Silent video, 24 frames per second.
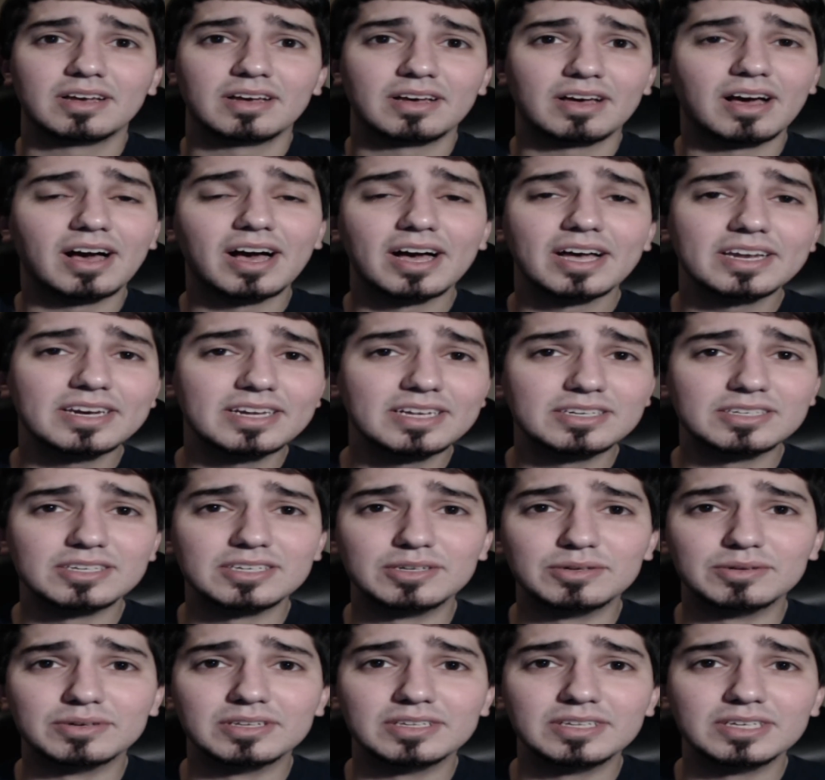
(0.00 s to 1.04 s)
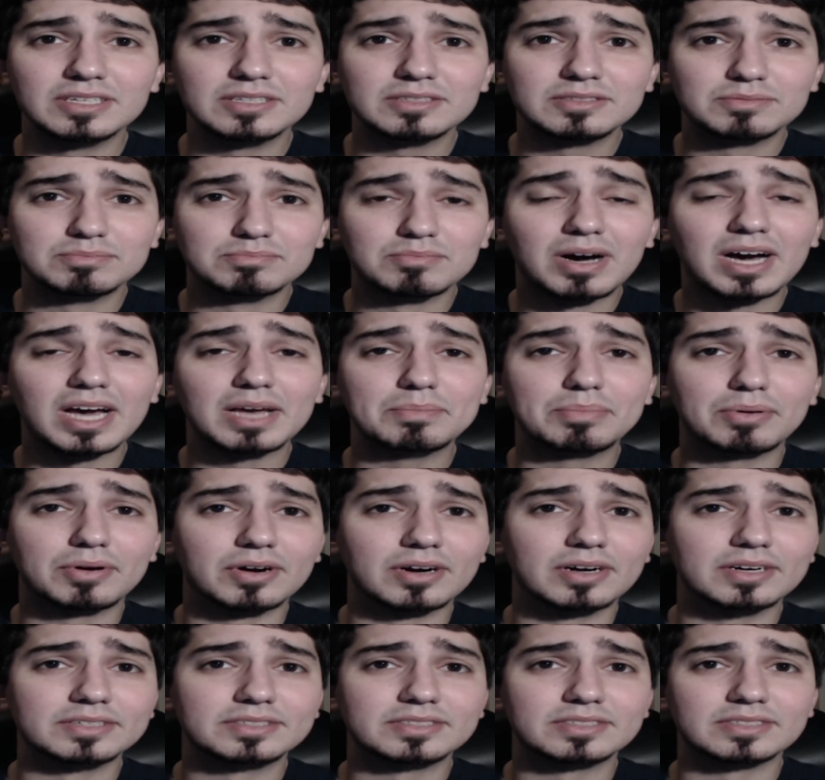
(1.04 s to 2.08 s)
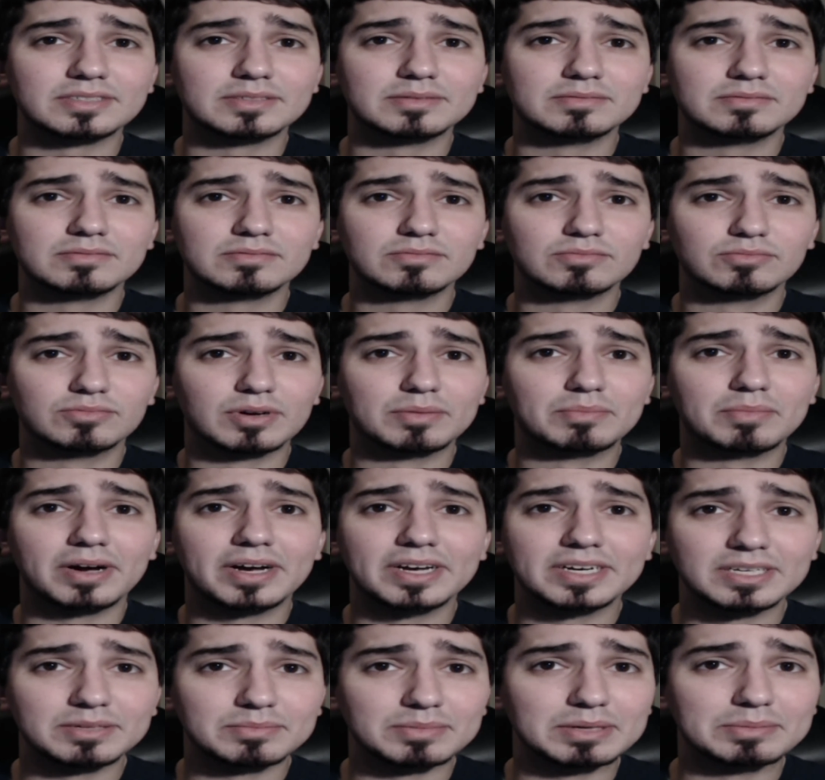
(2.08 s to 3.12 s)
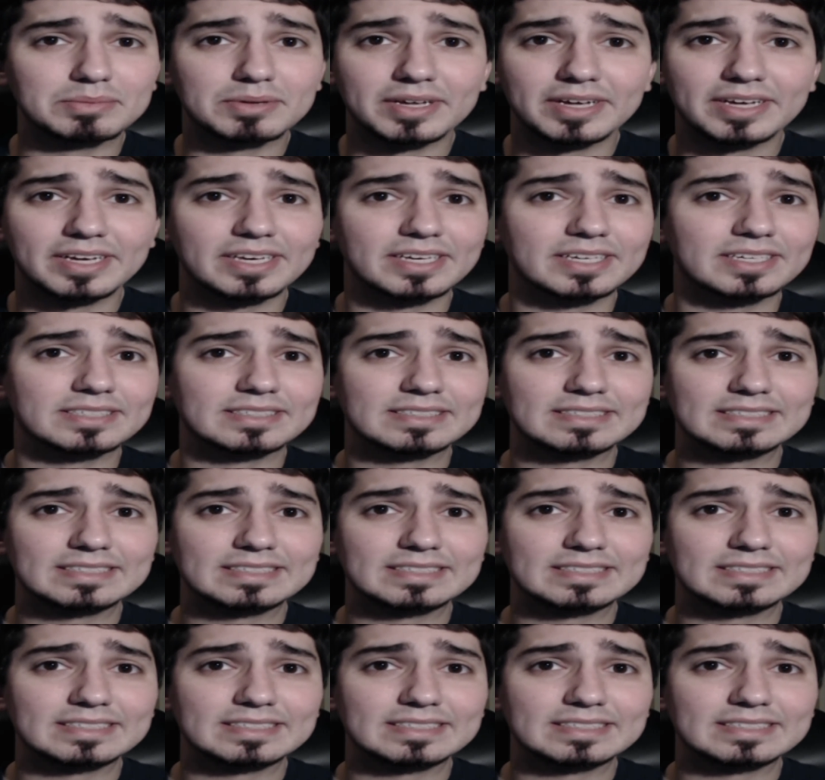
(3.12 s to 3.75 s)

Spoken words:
I need to do at least my part in reminding people, hey,